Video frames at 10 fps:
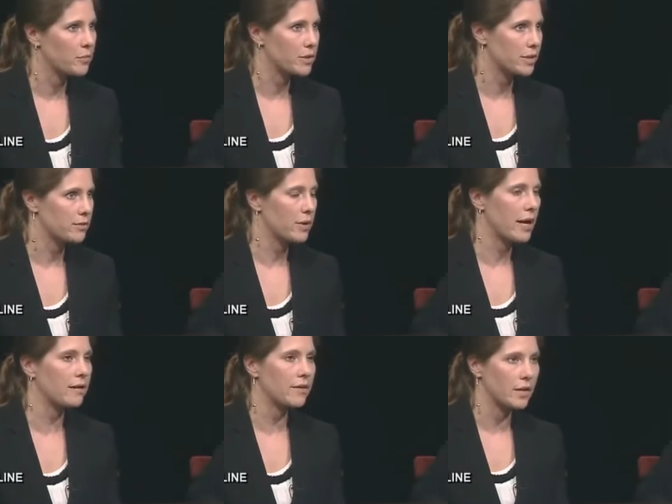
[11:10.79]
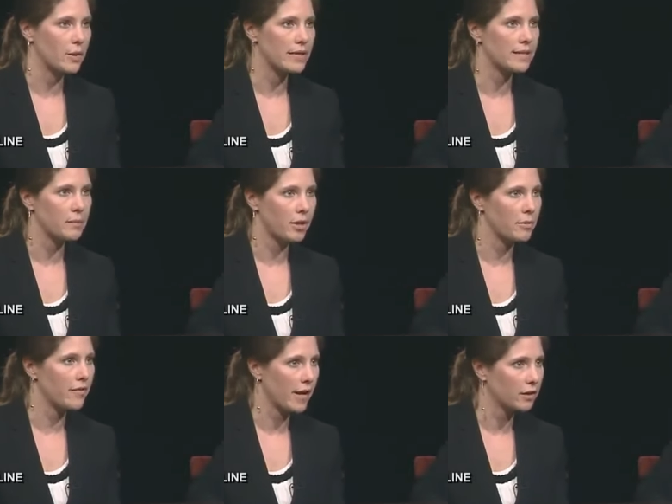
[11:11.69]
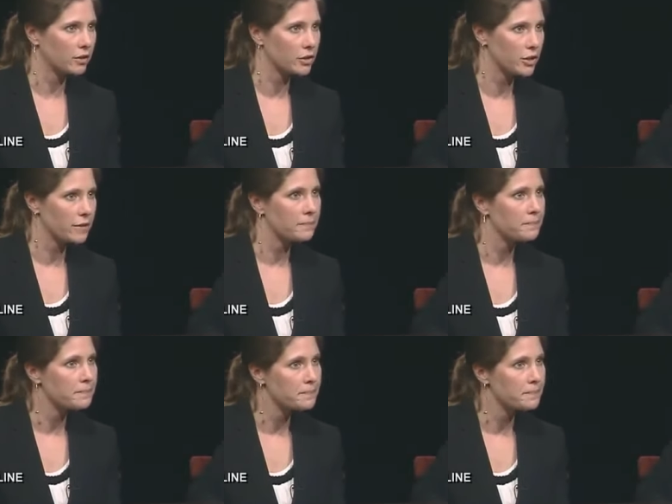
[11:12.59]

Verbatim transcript: which is run out of the U.S. Department of Agriculture.